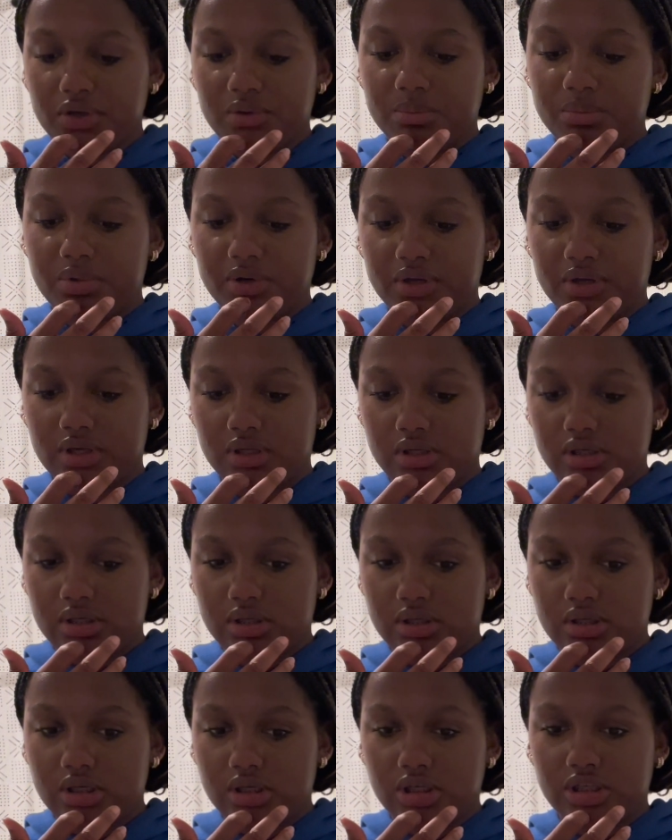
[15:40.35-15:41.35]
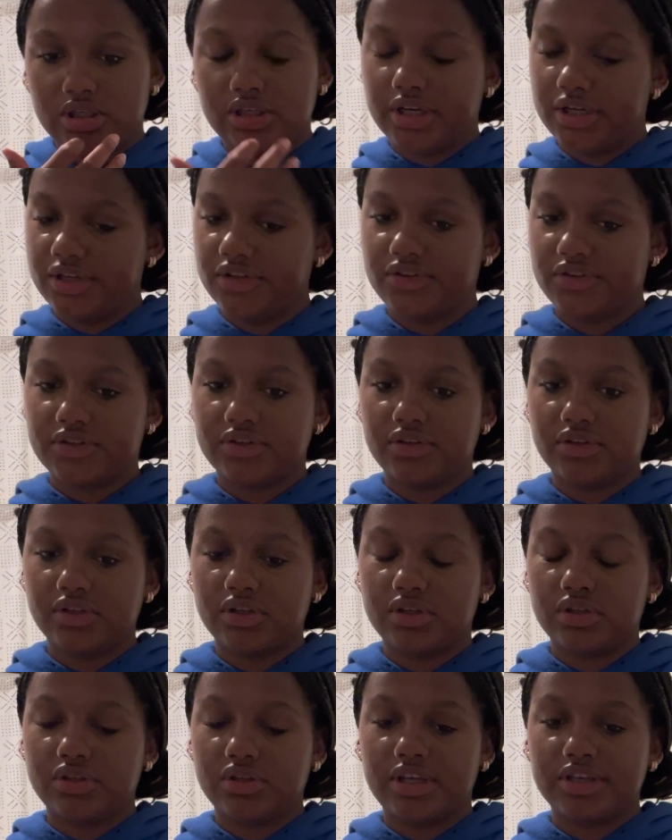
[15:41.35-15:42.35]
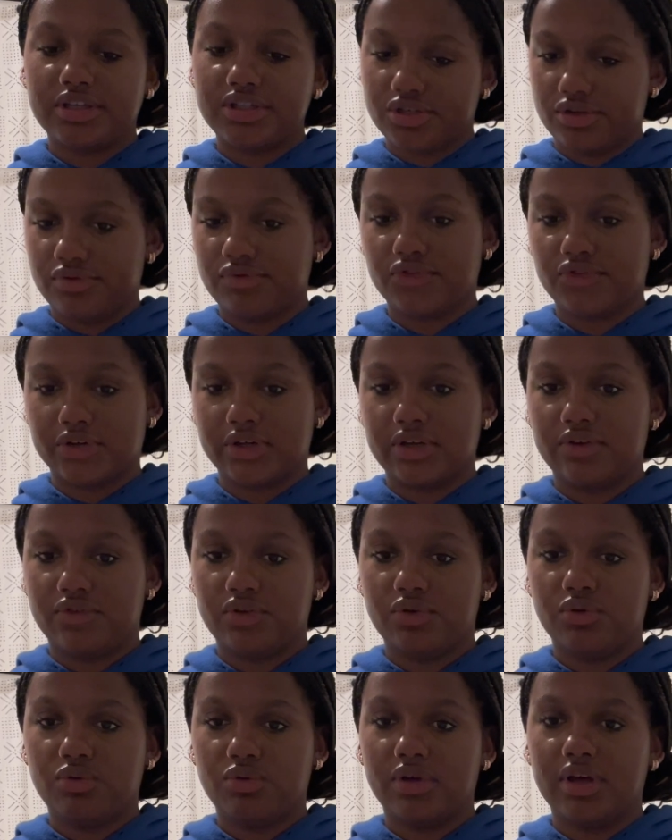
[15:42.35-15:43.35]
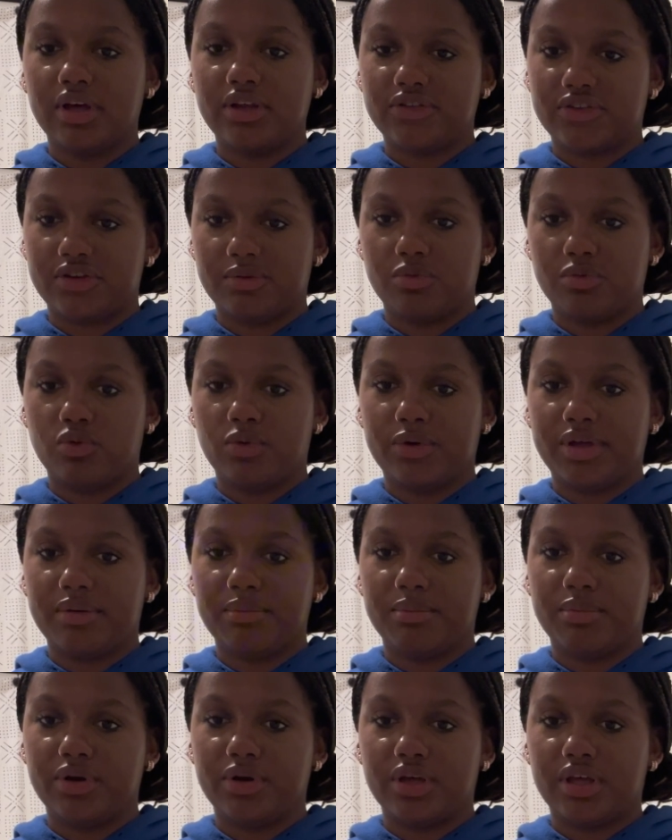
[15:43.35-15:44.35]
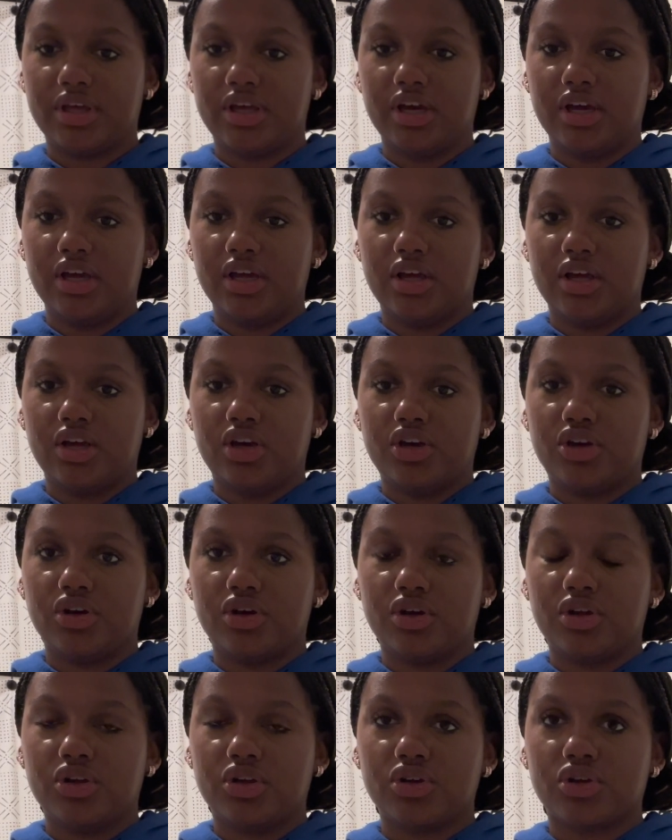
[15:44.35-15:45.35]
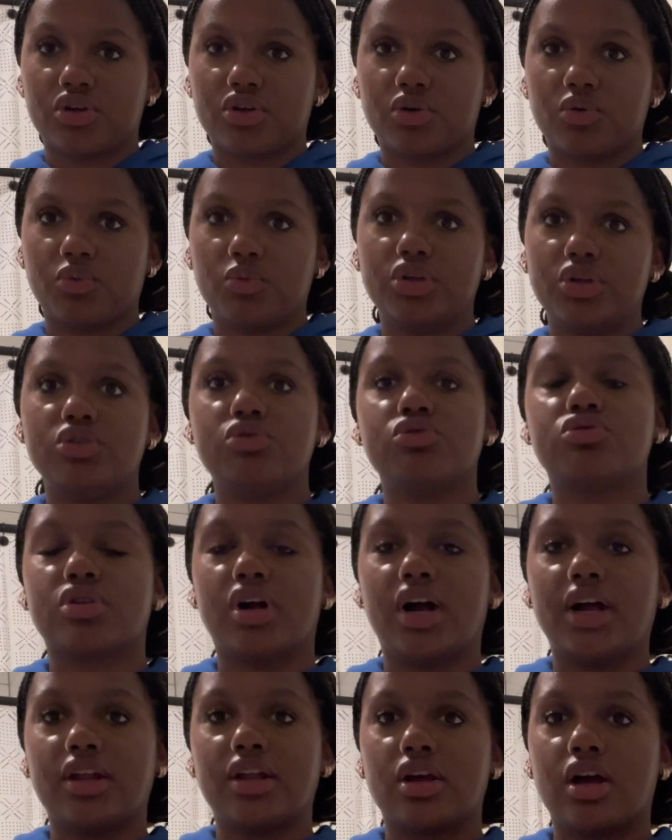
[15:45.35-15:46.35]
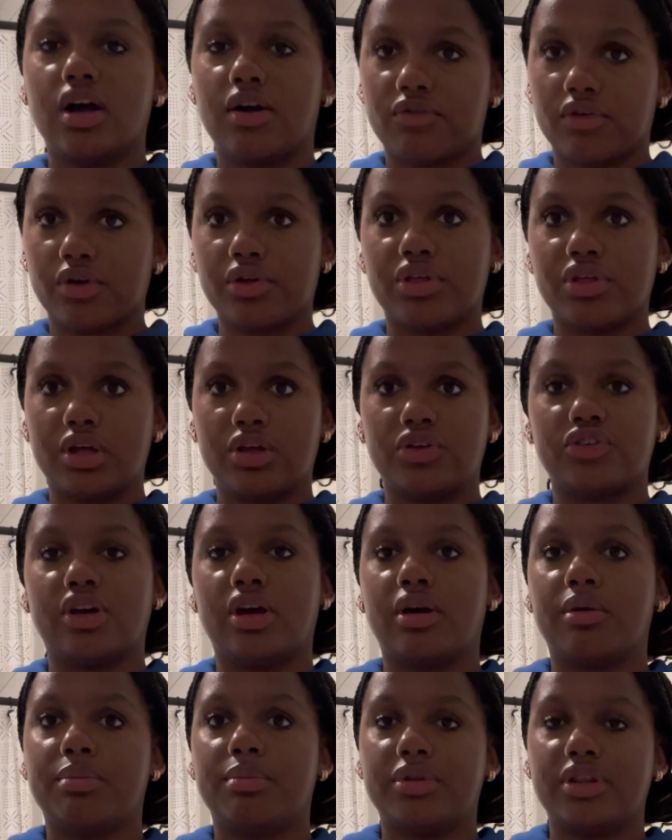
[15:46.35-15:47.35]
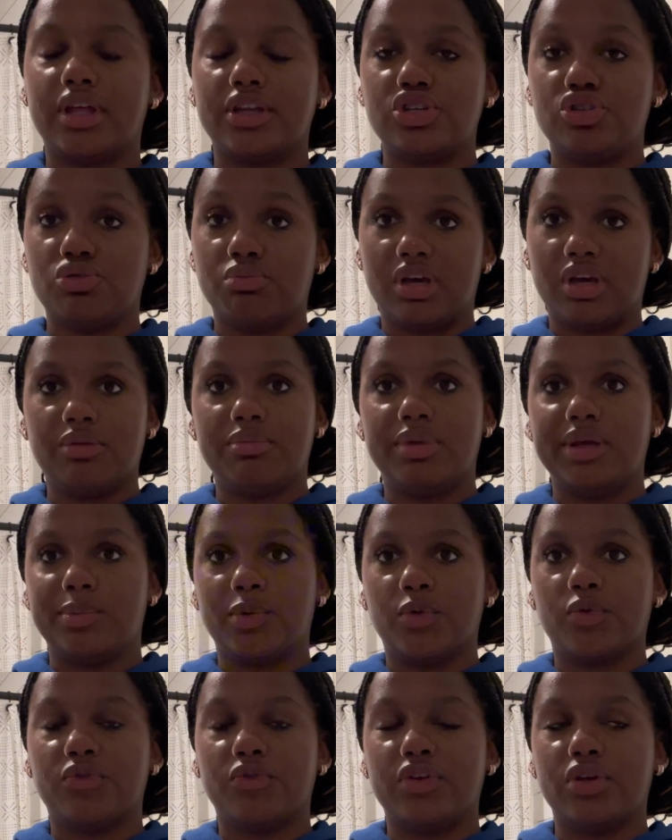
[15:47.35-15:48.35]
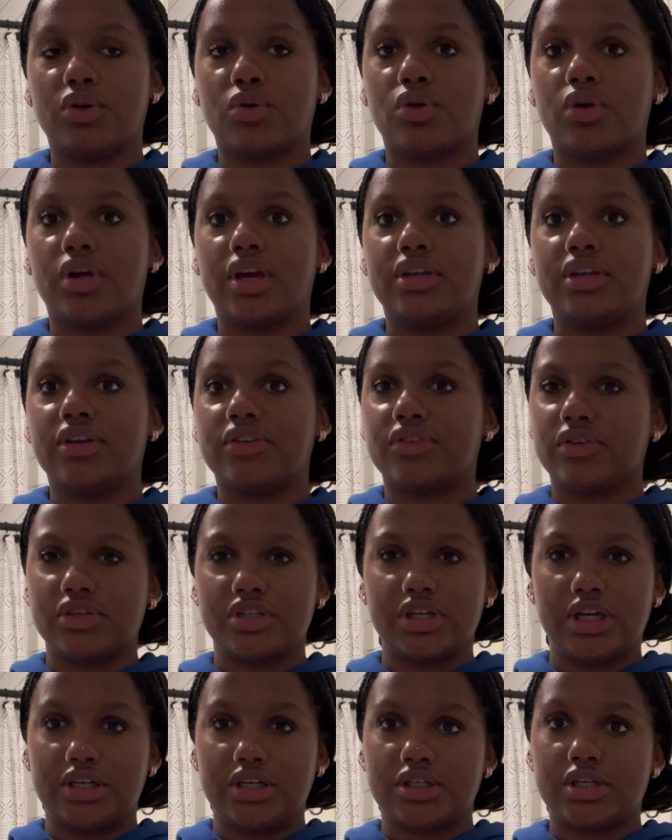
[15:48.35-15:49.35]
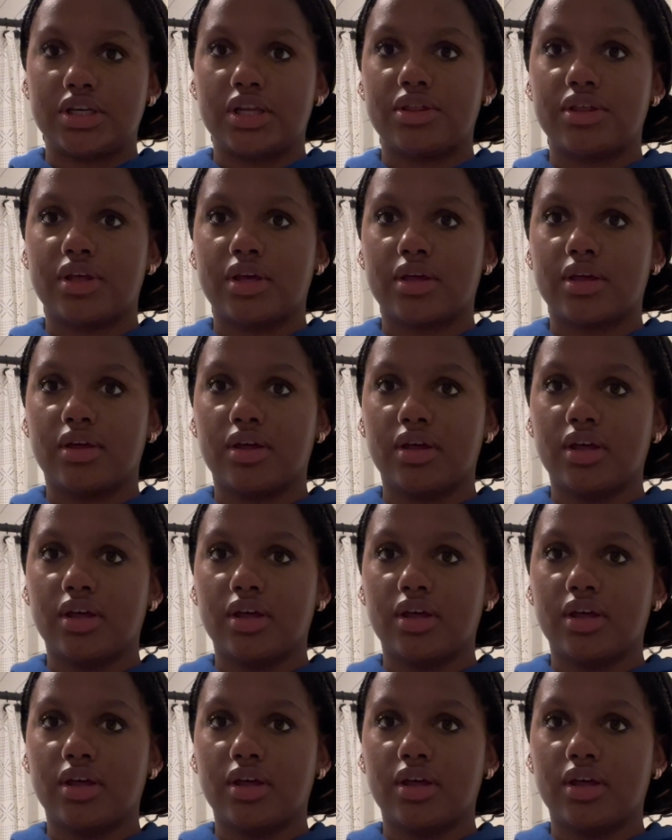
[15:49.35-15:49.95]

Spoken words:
But yes, they should forgive you at some point, but when you try to cover things up that you made people feel, it doesn't change anything.